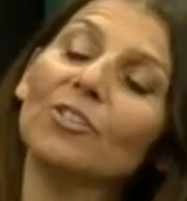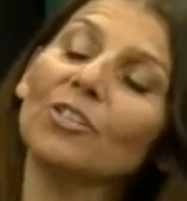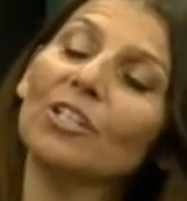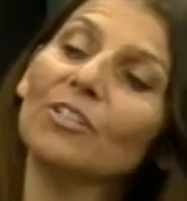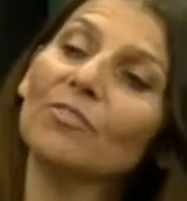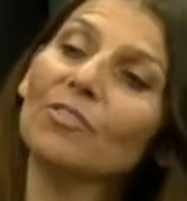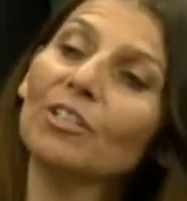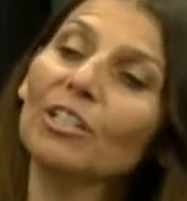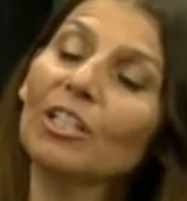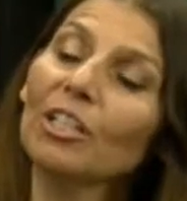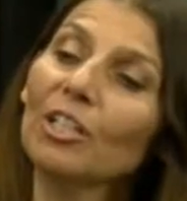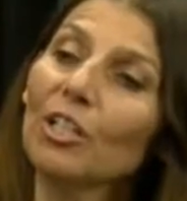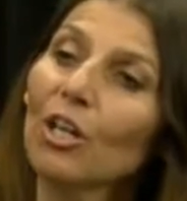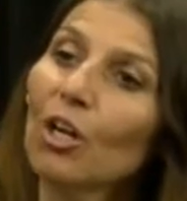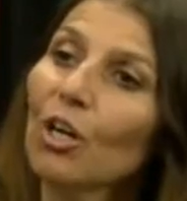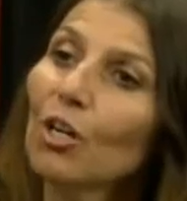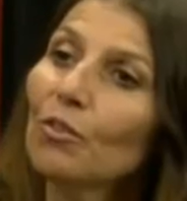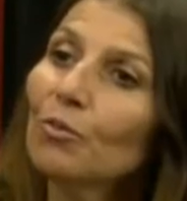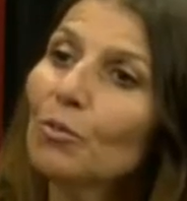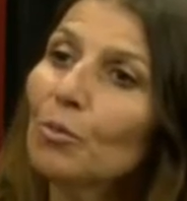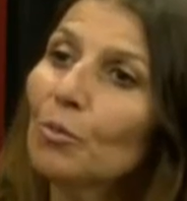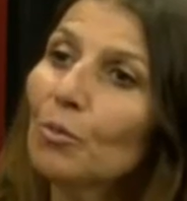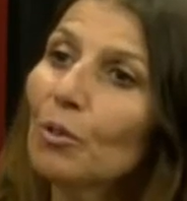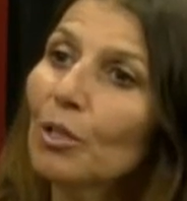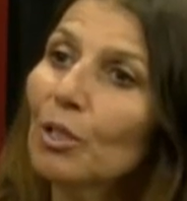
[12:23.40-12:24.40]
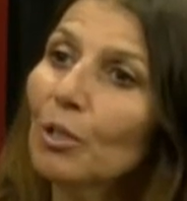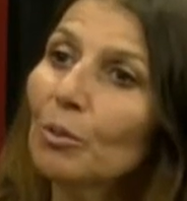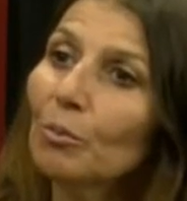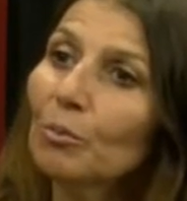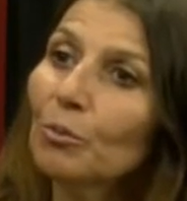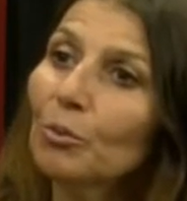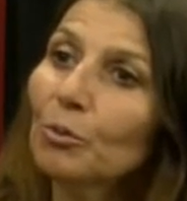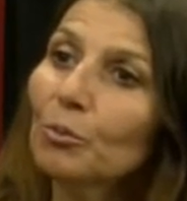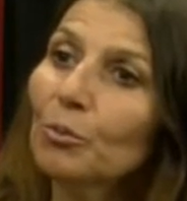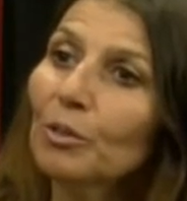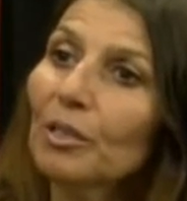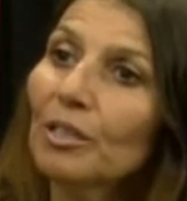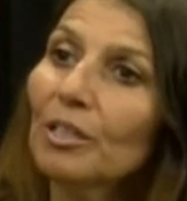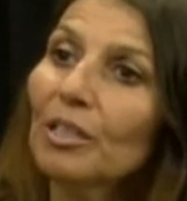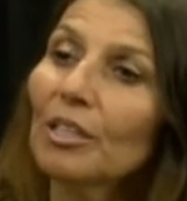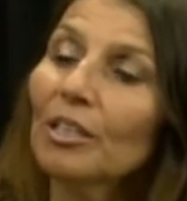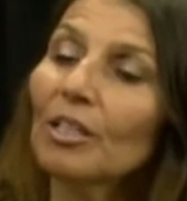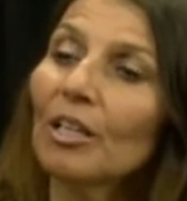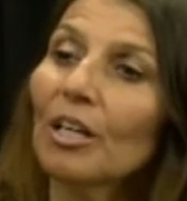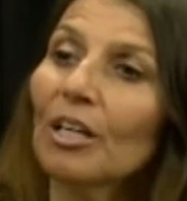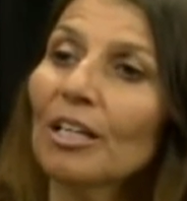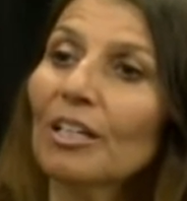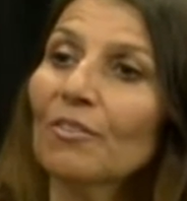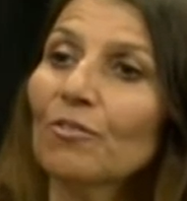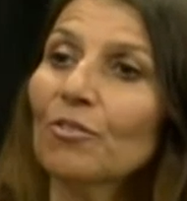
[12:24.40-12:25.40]
you ever get overwhelmed with,
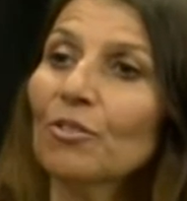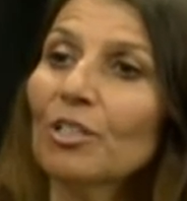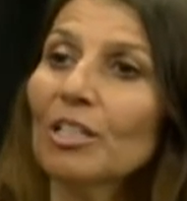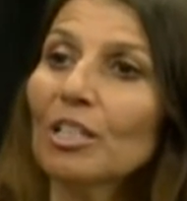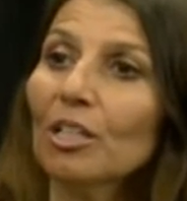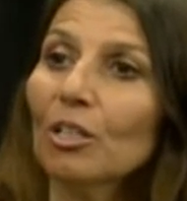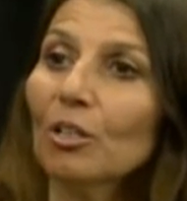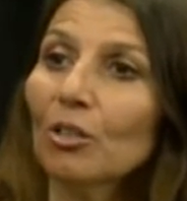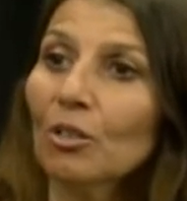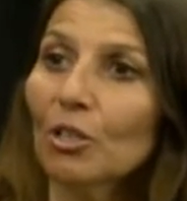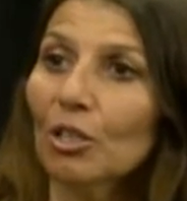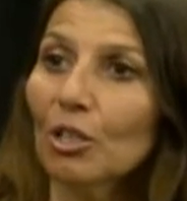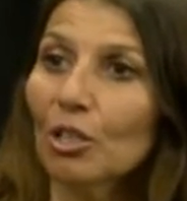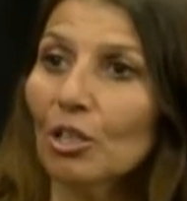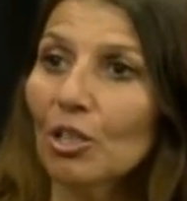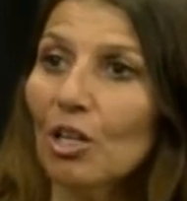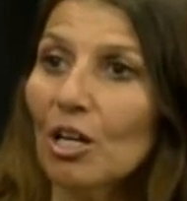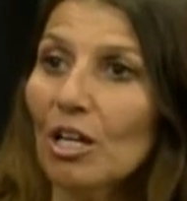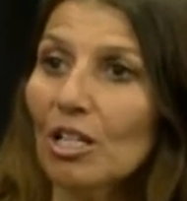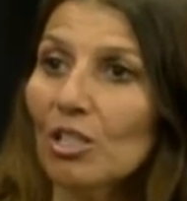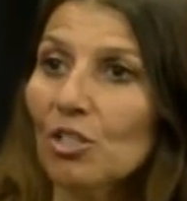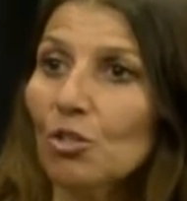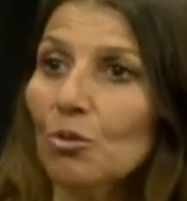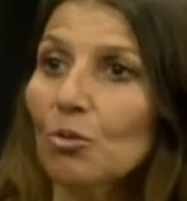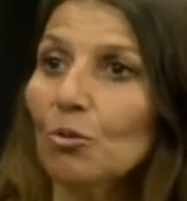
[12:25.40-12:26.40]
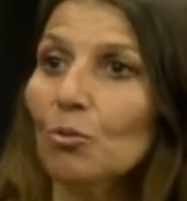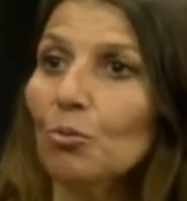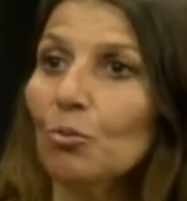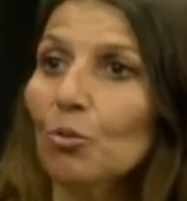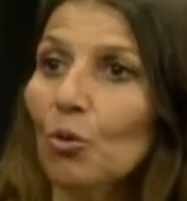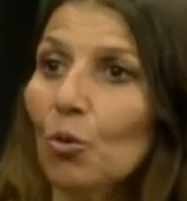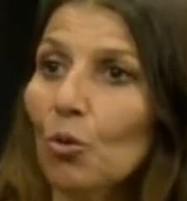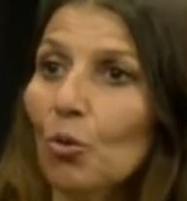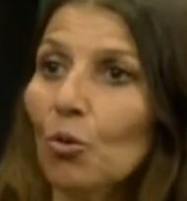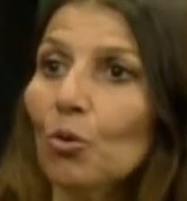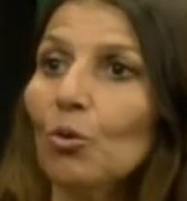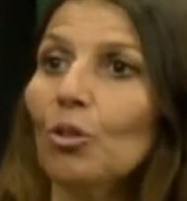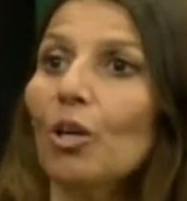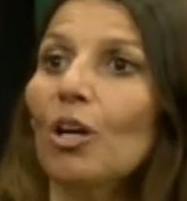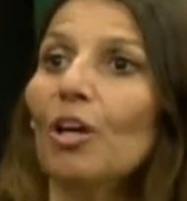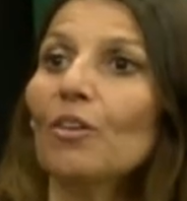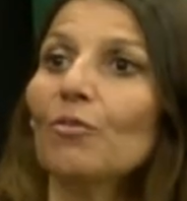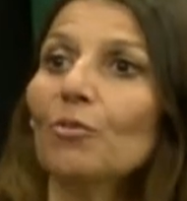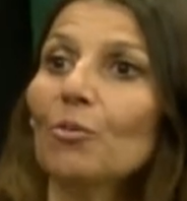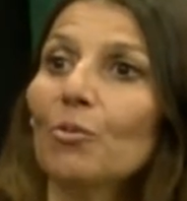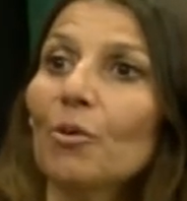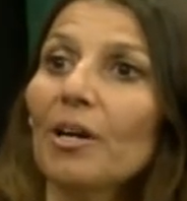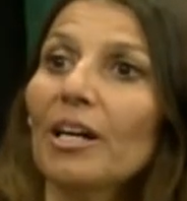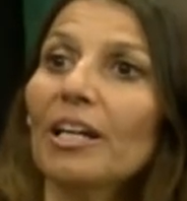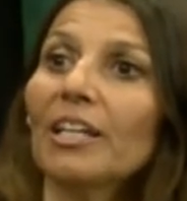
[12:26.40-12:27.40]
like, if you get a lot of clients who are all
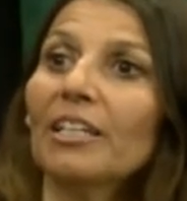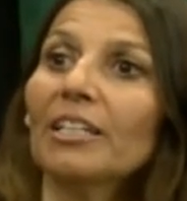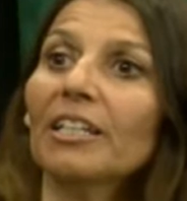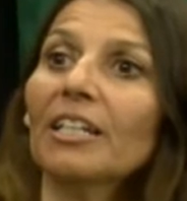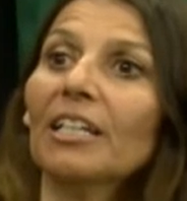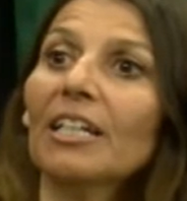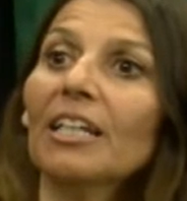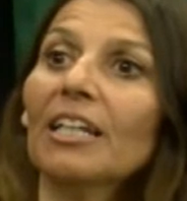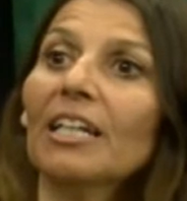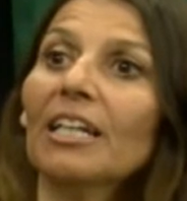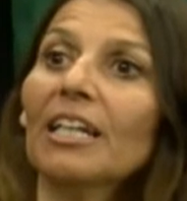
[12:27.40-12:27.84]
overweight,